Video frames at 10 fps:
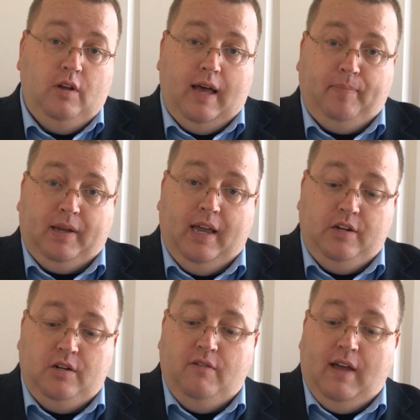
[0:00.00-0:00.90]

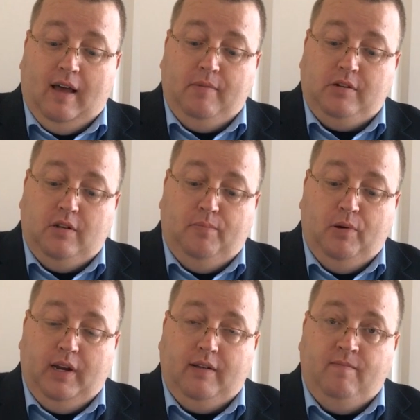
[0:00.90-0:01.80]
application of how much of the
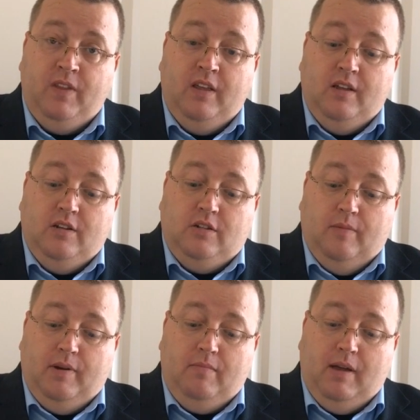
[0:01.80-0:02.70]
pudding
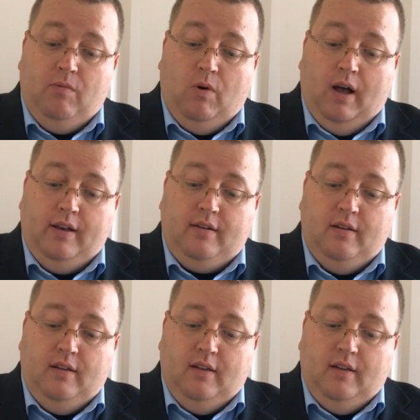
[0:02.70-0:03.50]
somebody may want